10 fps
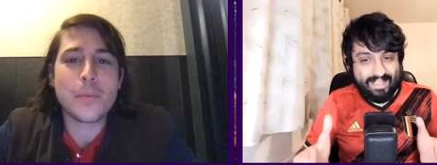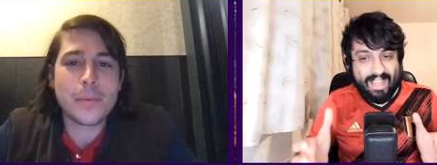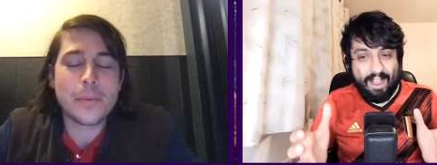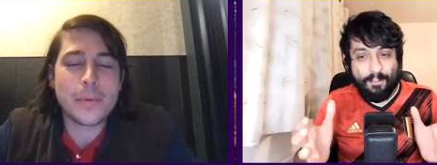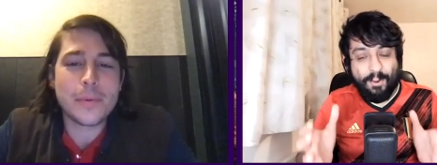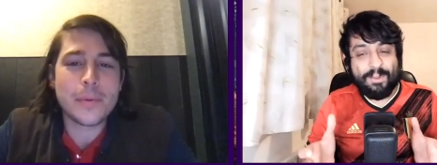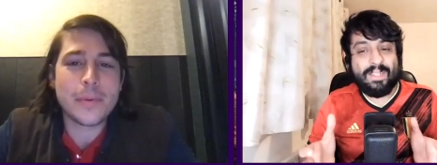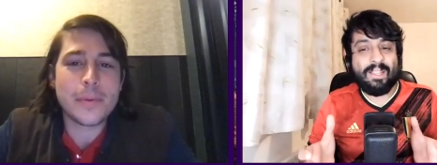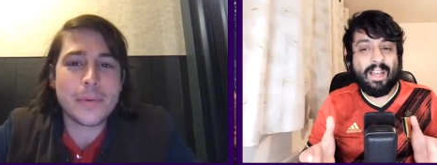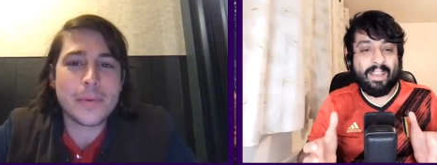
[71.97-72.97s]
Speaker 1: there, what was
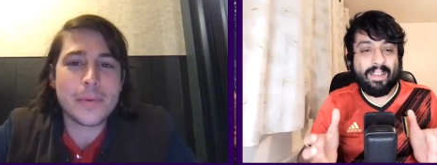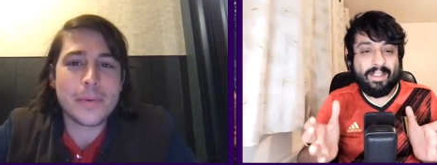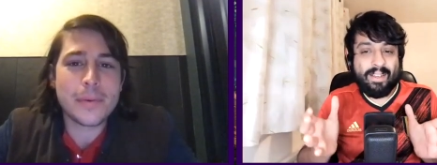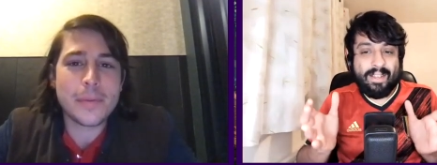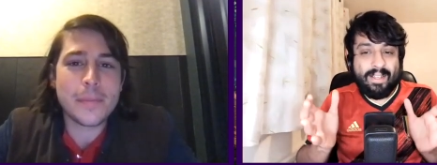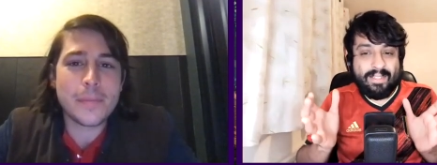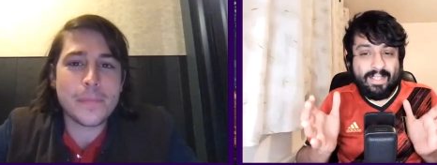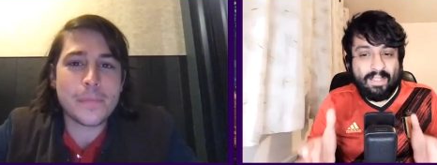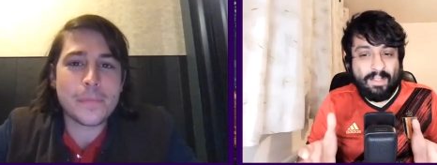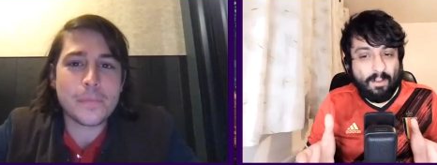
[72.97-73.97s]
it like to
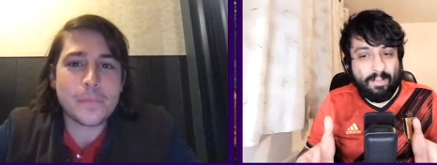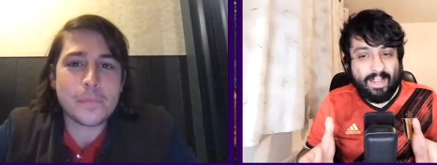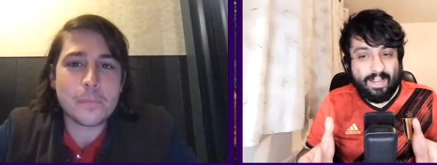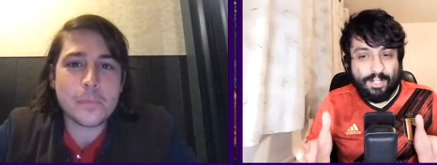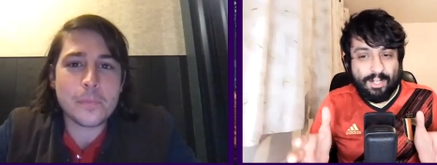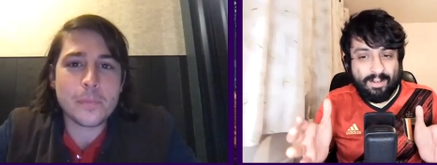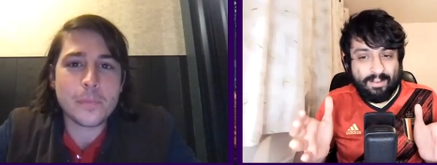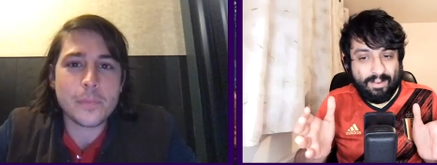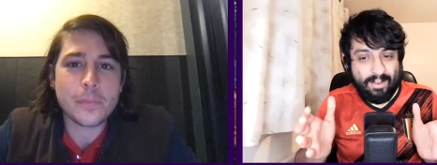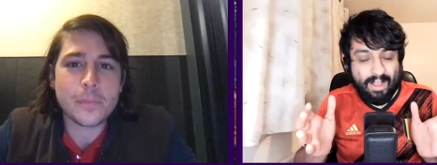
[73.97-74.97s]
get the nomination
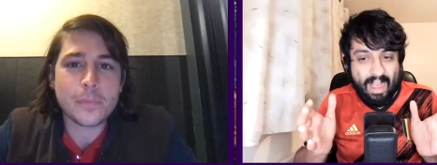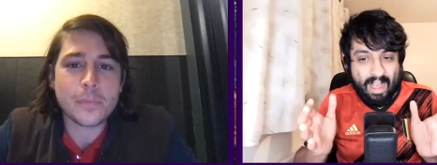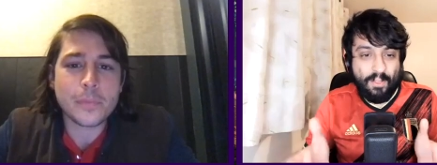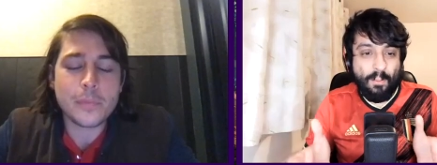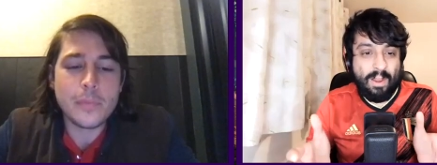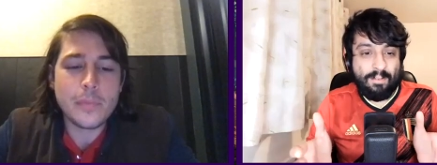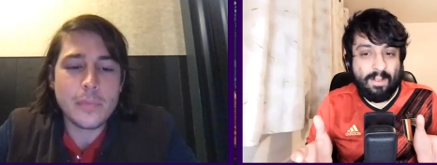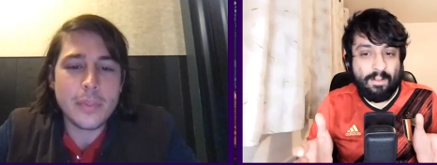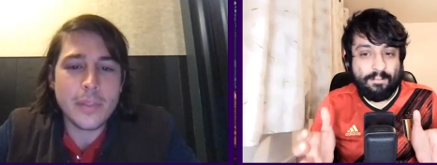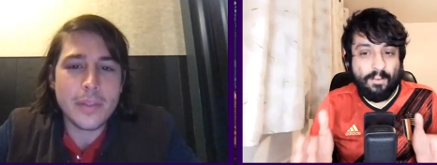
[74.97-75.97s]
and the win
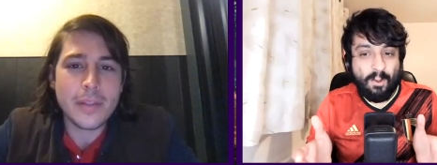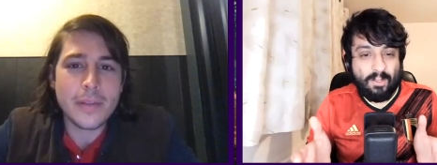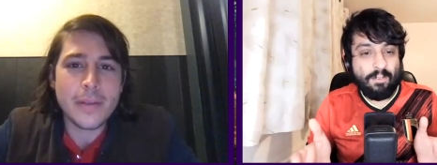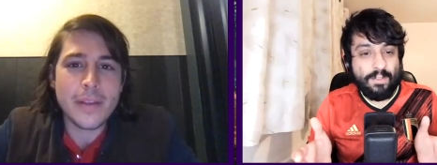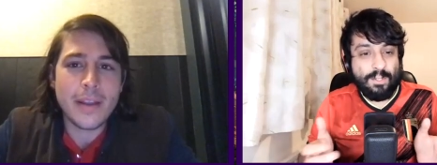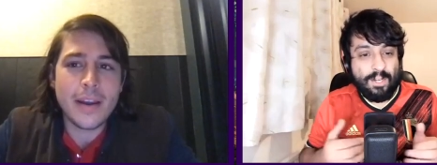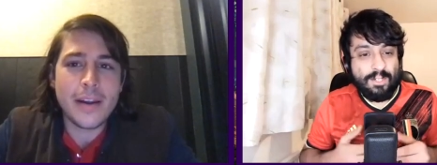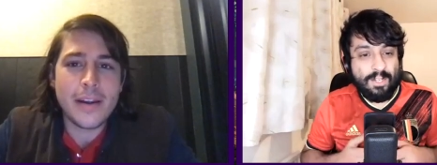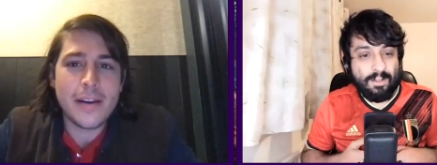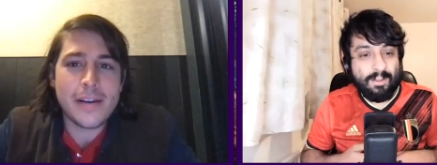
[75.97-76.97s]
for Life is
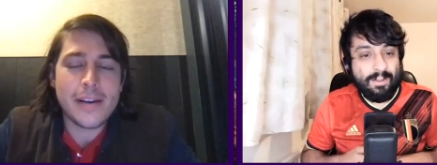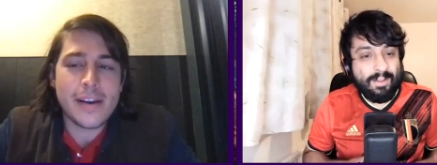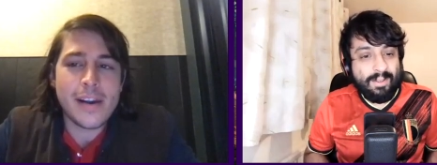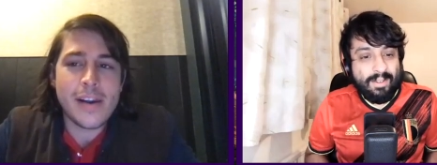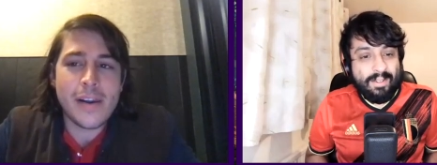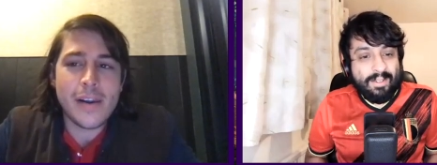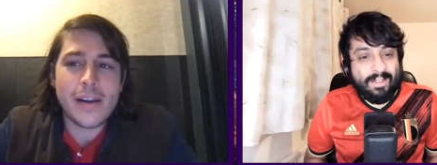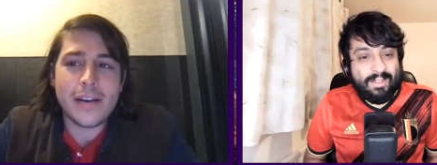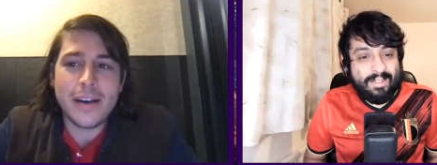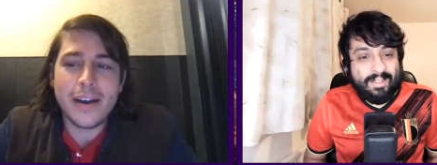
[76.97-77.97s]
Strange two?
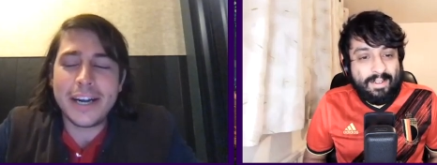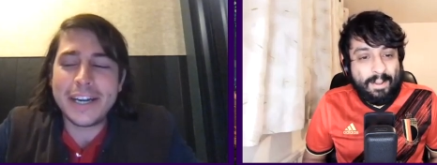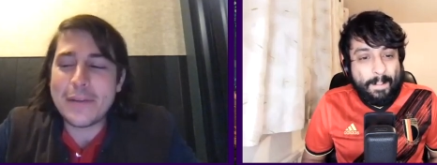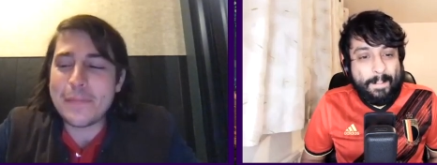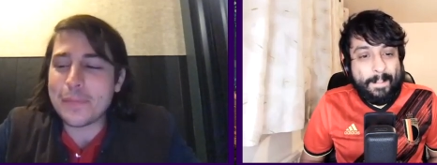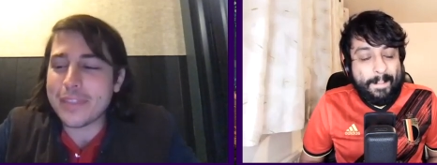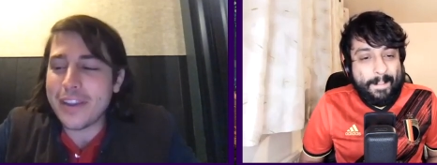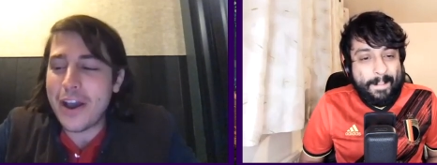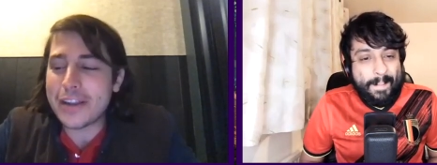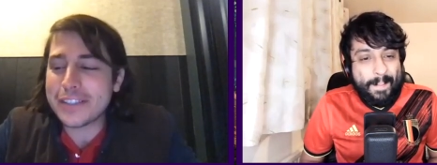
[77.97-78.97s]
Speaker 2: Um,
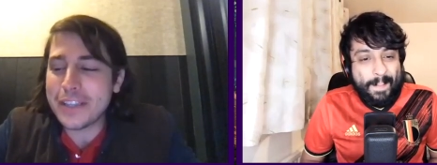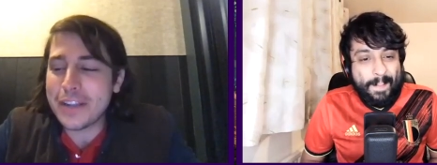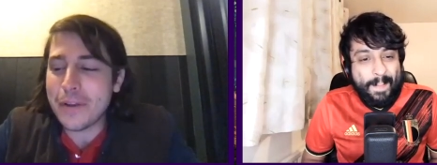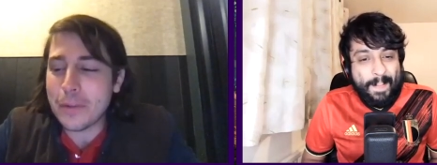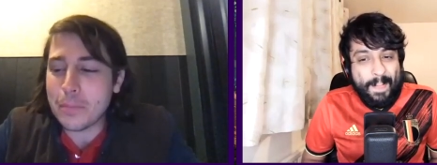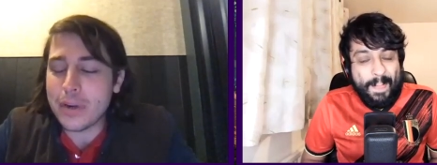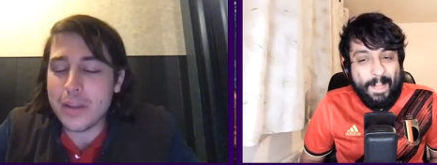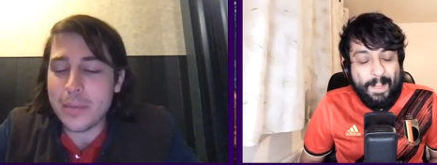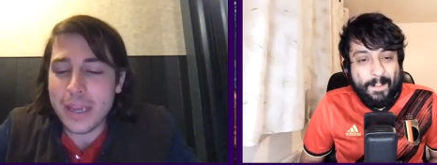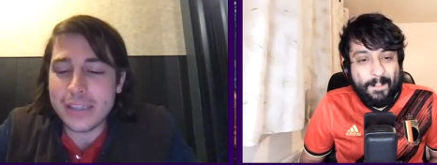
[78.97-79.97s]
honestly, it felt pretty
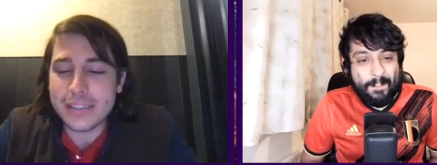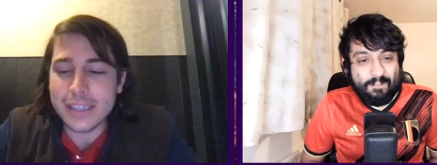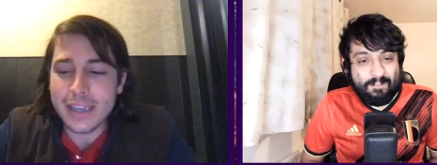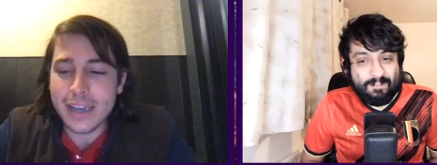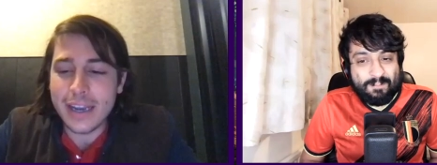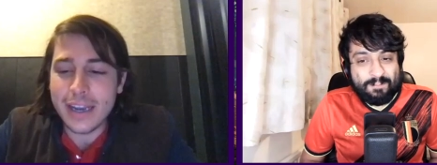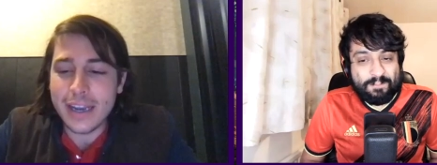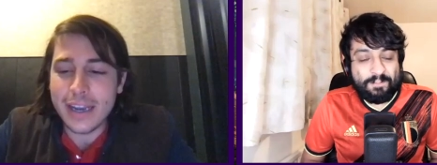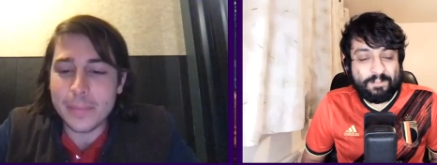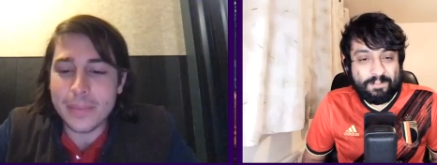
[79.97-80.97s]
amazing.
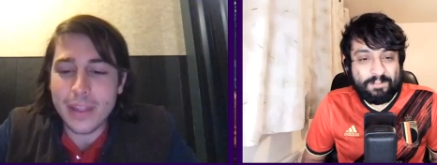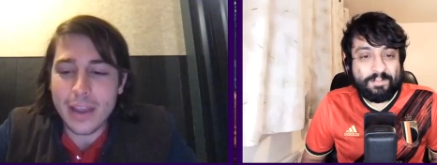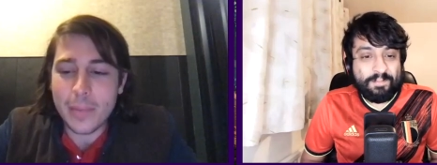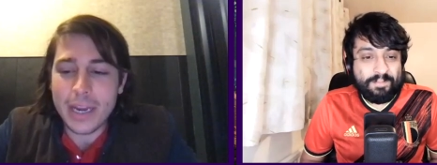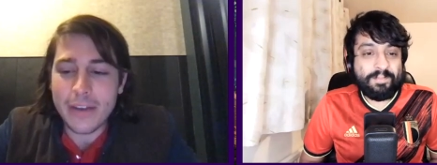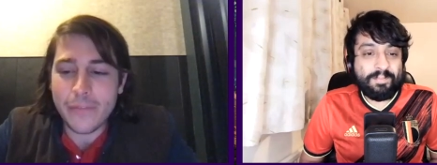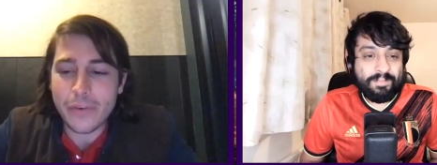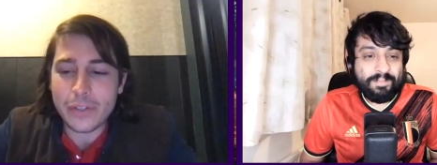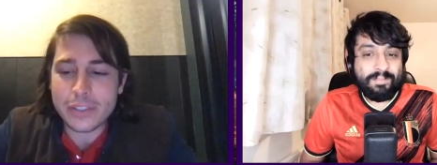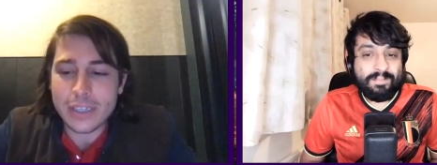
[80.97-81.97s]
Um, I mean, at
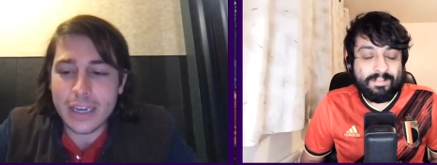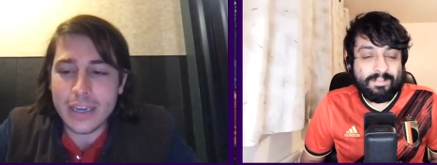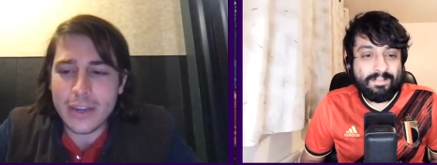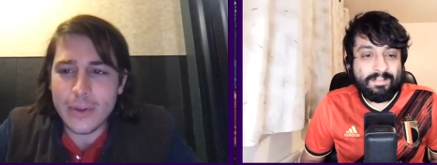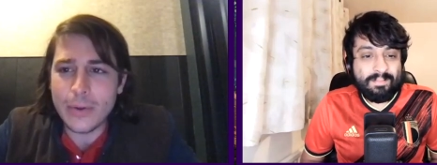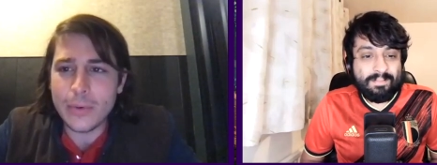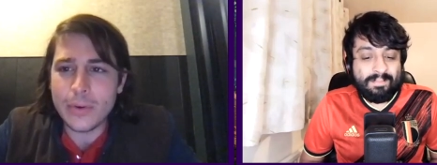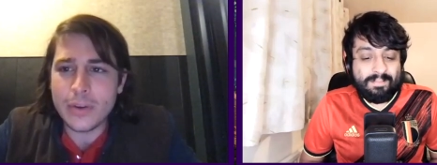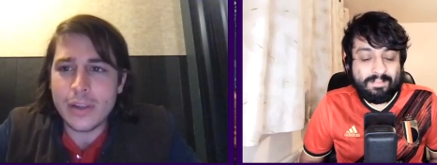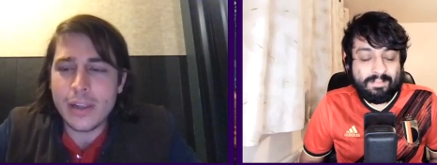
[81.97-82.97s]
first I knew,
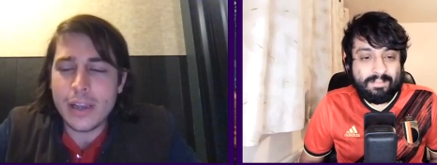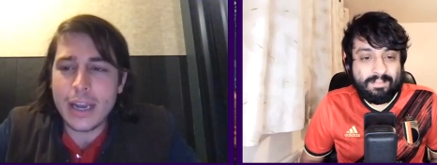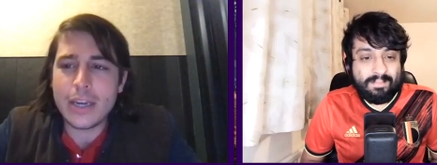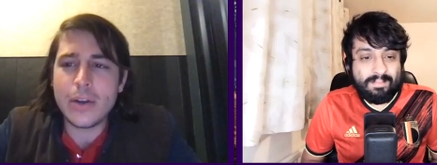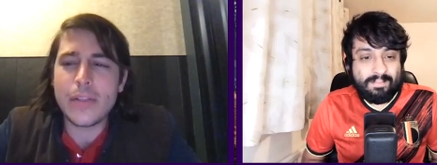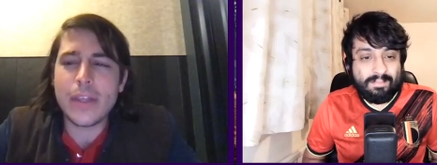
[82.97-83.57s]
I knew that